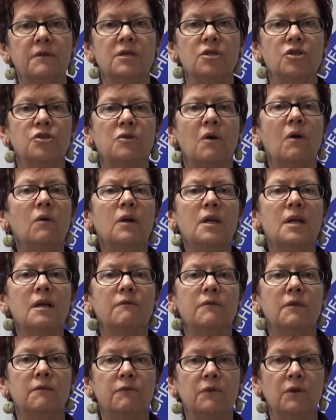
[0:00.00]
is strongly
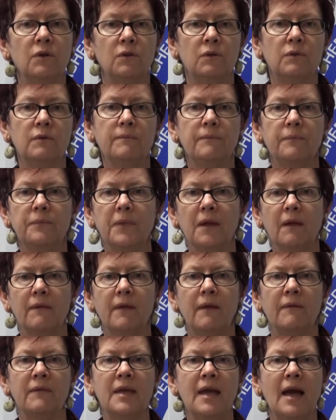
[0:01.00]
of the view
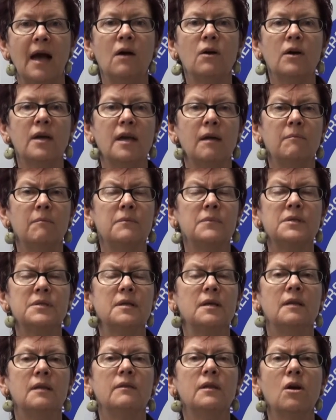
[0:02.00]
that the outcomes
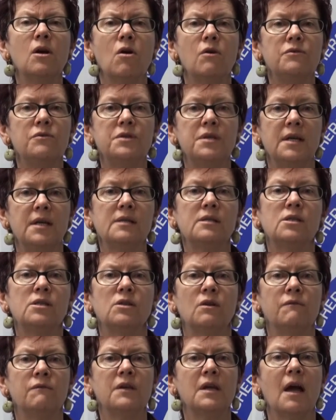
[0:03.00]
in the
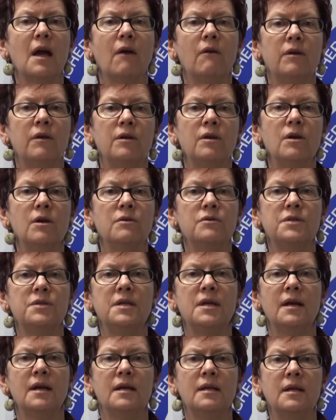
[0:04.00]
context of the current
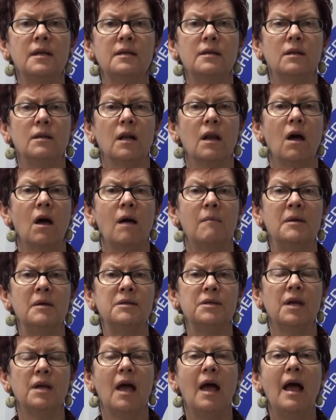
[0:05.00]
negotiating
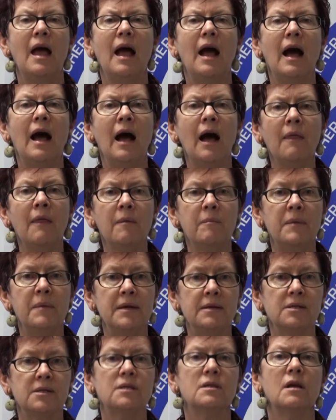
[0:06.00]
climate are the
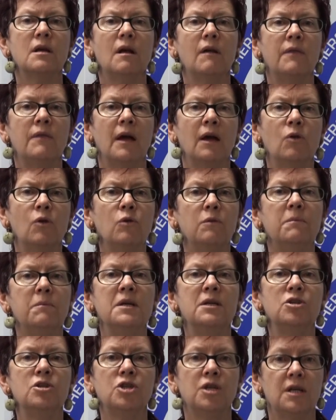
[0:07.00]
best that could
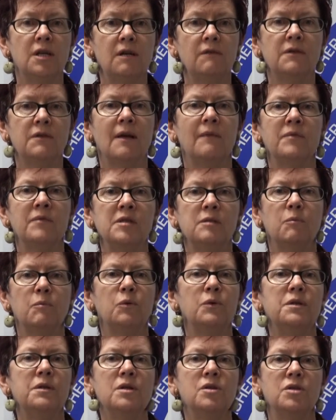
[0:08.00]
be achieved at this
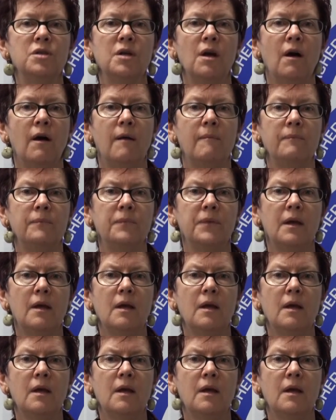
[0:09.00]
point in time.